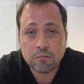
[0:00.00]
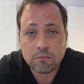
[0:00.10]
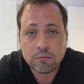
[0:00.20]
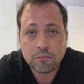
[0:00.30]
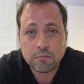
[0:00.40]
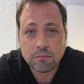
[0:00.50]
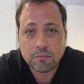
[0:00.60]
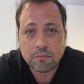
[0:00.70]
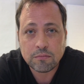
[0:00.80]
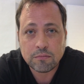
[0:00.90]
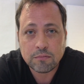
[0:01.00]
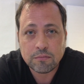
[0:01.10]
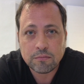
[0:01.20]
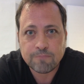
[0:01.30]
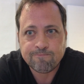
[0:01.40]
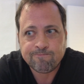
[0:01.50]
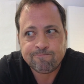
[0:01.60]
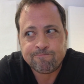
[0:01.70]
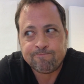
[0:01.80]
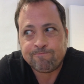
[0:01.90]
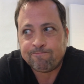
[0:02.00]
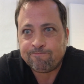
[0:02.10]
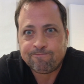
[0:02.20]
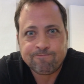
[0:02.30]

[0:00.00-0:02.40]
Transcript: Nobody speaks.